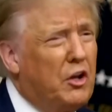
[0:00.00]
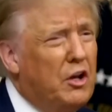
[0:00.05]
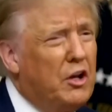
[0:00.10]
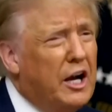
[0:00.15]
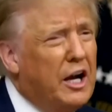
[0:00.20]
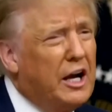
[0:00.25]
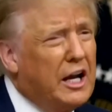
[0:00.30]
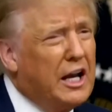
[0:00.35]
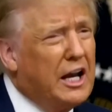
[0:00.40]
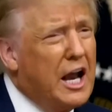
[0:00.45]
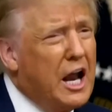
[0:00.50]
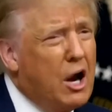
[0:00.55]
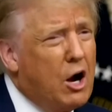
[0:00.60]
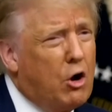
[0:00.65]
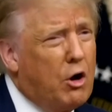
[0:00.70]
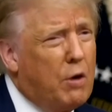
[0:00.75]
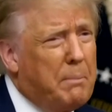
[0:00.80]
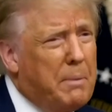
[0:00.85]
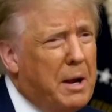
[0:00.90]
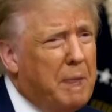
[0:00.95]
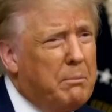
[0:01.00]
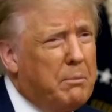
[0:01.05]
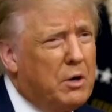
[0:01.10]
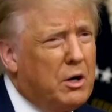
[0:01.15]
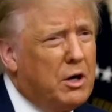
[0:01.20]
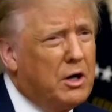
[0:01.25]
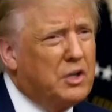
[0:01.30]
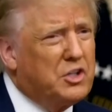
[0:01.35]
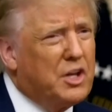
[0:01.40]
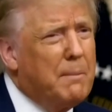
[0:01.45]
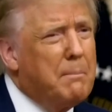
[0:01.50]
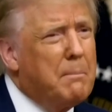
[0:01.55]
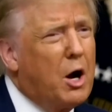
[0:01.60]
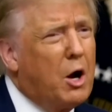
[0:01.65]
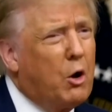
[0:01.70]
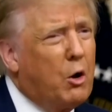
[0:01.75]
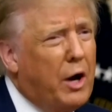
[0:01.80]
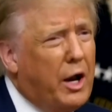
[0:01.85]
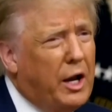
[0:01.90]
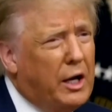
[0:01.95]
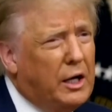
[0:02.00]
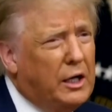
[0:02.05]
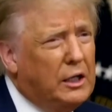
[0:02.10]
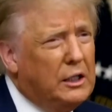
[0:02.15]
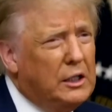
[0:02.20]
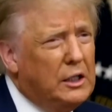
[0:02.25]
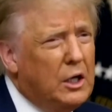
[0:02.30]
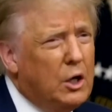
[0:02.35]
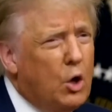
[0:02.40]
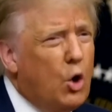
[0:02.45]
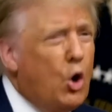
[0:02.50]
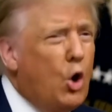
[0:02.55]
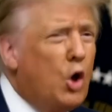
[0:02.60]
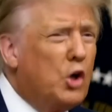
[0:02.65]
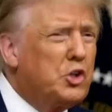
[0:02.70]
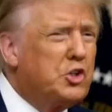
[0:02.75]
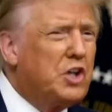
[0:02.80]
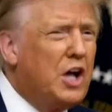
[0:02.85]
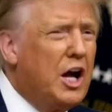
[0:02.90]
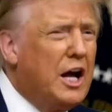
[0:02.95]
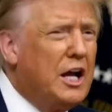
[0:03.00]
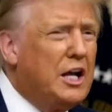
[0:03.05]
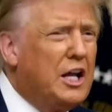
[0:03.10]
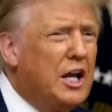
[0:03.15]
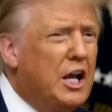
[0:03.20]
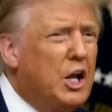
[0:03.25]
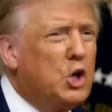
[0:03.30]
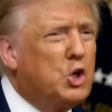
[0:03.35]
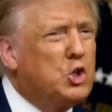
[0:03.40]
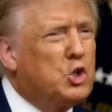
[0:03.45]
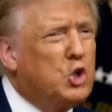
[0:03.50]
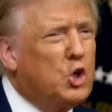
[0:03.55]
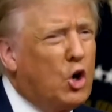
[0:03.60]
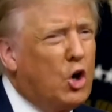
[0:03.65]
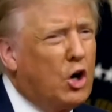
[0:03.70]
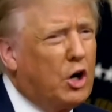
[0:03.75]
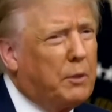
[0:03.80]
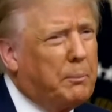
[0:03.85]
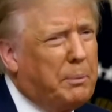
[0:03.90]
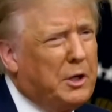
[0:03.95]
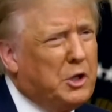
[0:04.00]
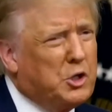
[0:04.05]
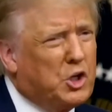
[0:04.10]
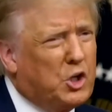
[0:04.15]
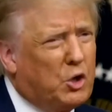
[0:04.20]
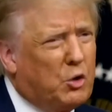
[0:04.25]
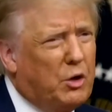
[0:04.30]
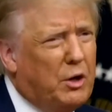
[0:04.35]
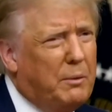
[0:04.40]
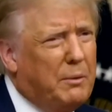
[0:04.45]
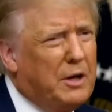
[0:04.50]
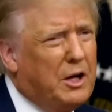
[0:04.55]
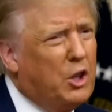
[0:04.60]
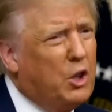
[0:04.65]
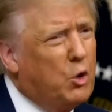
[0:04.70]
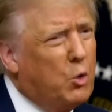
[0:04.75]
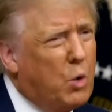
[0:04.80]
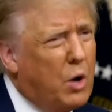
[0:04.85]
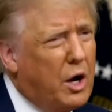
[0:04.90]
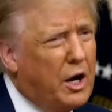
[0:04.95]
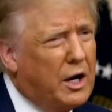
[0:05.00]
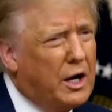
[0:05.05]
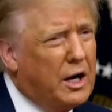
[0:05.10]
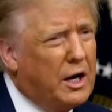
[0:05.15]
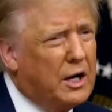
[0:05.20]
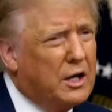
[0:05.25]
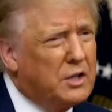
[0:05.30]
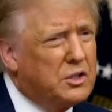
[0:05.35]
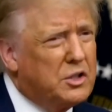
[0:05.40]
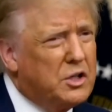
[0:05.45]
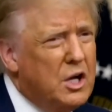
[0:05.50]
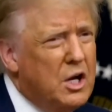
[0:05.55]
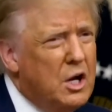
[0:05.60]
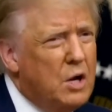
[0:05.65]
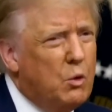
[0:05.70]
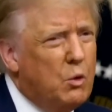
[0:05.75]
the United Arab Emirates, and Bahrain all signed a historic peace agreement in the White House